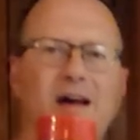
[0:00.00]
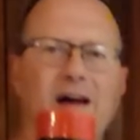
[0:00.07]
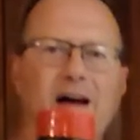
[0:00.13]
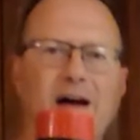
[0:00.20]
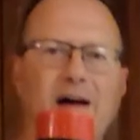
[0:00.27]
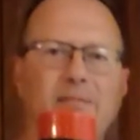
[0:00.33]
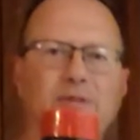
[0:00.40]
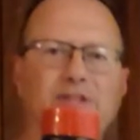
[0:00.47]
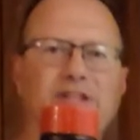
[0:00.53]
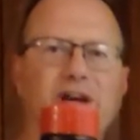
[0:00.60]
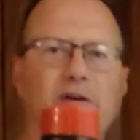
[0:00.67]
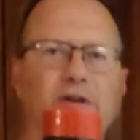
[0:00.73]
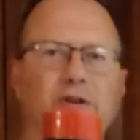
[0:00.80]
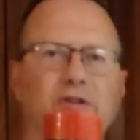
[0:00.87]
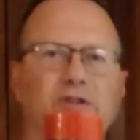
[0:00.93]
uh,
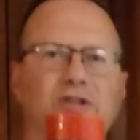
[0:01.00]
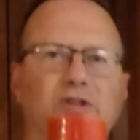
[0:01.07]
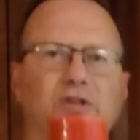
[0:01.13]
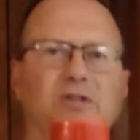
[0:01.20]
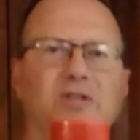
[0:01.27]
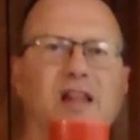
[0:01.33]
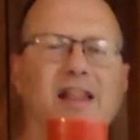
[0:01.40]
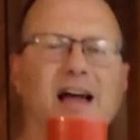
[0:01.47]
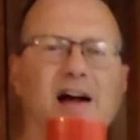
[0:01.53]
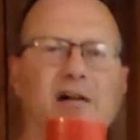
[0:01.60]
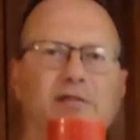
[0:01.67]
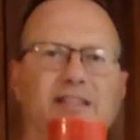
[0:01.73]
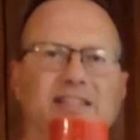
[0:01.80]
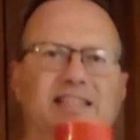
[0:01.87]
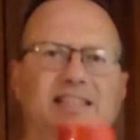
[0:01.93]
michelle used to use the
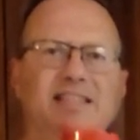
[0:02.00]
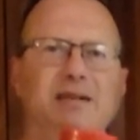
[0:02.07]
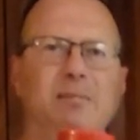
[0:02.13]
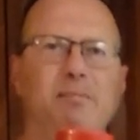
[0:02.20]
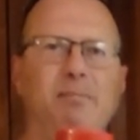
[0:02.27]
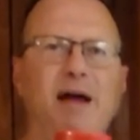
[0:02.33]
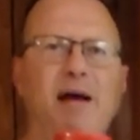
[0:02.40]
Lawry's seasoned